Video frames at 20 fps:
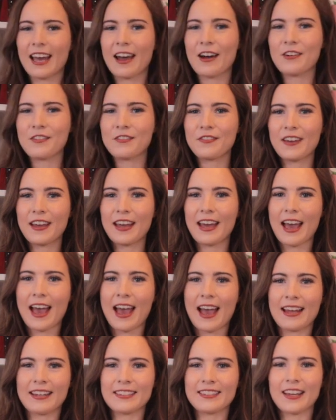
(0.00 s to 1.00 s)
outfit,
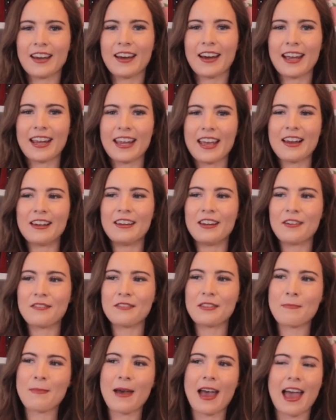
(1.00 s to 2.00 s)
and I
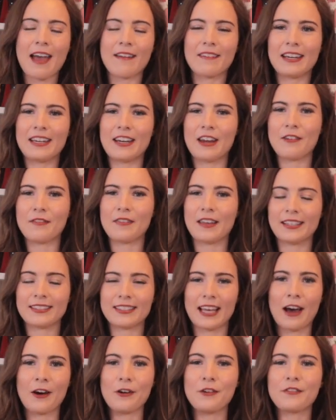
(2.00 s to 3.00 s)
love the pairing of
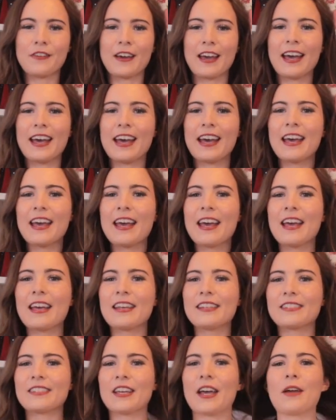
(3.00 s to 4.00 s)
this outfit.
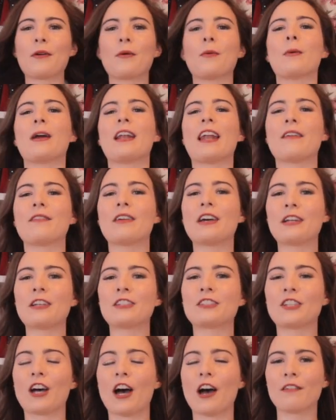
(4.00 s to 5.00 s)
So
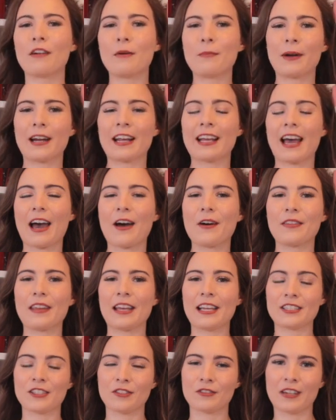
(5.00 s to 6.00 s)
whenever Zara bring out
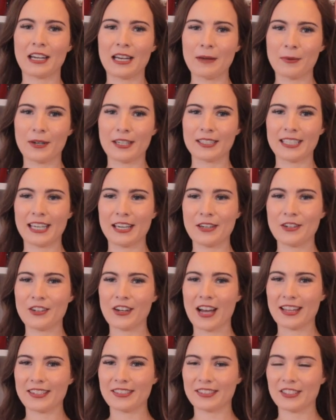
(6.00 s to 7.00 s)
these really pretty
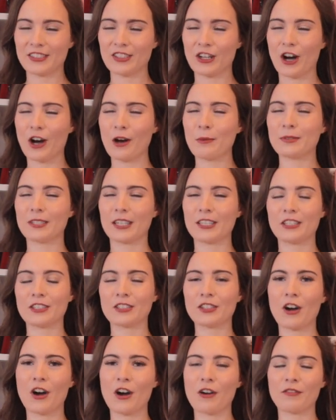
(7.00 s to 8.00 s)
organza tops, I
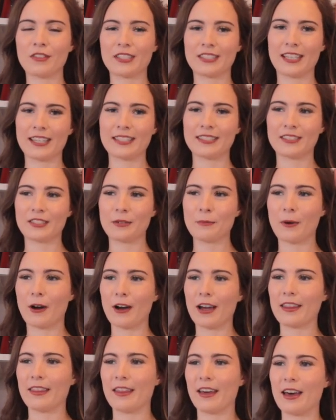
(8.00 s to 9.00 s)
just can't resist to
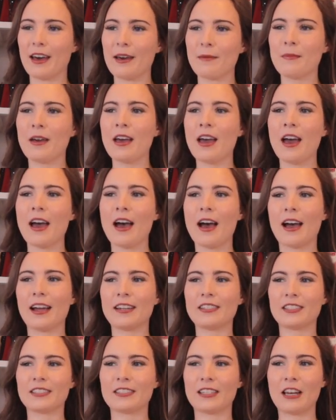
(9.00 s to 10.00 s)
buy them.
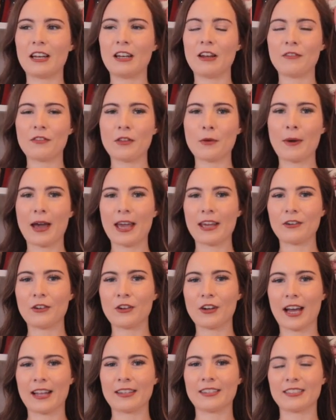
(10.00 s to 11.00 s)
I just love the way
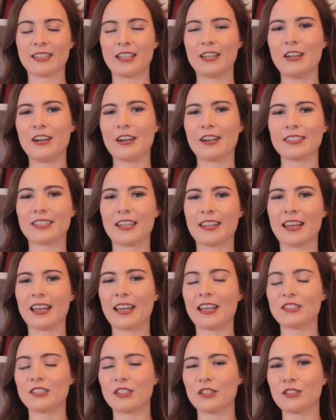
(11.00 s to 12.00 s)
organza looks. I
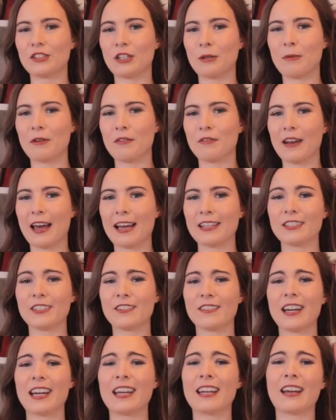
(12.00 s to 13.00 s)
think it's super
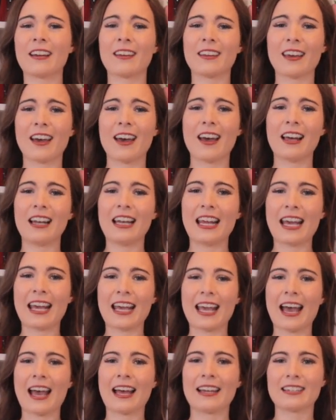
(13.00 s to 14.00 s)
flattering and
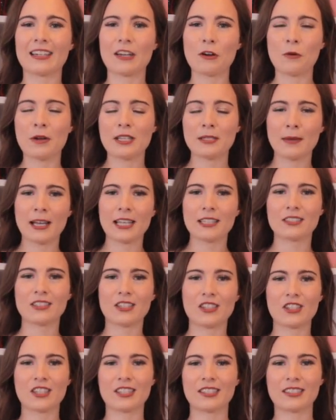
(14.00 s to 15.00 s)
girly, and it always makes
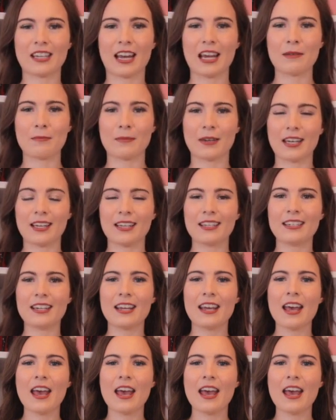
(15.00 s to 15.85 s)
such a statement.